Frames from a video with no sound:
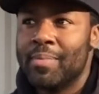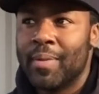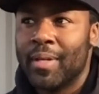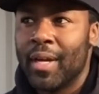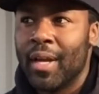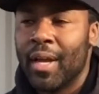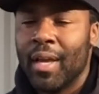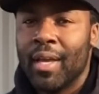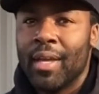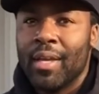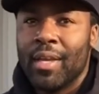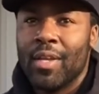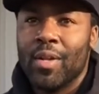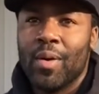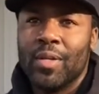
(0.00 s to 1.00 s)
But,
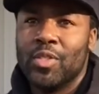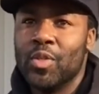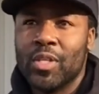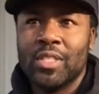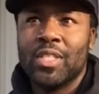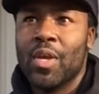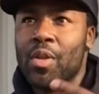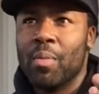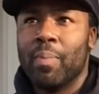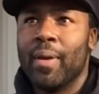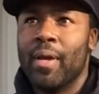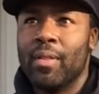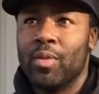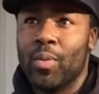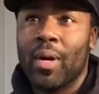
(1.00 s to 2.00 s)
as you continue to
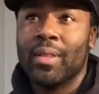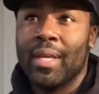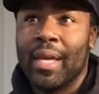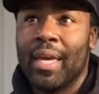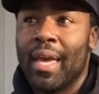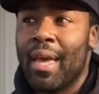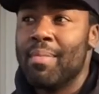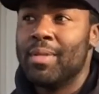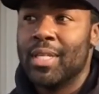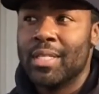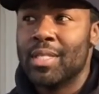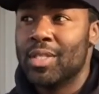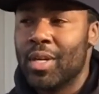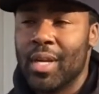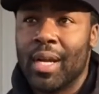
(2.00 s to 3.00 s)
play throughout that game,
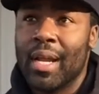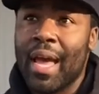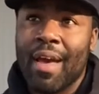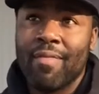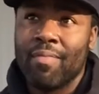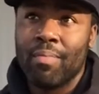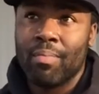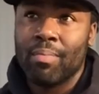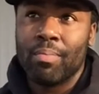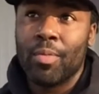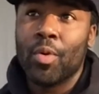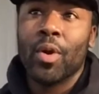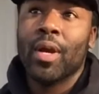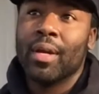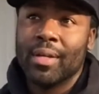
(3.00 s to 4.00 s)
chances are you're going to have
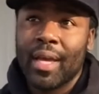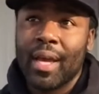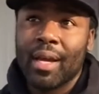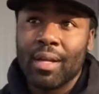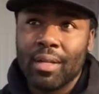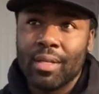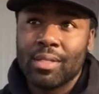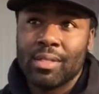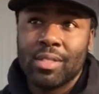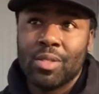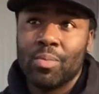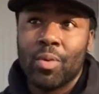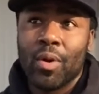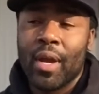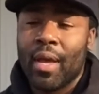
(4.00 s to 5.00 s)
more head collisions
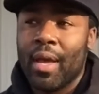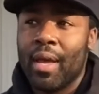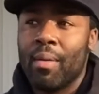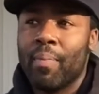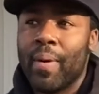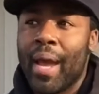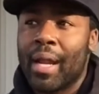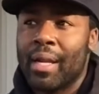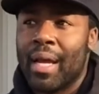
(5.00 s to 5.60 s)
and more impact.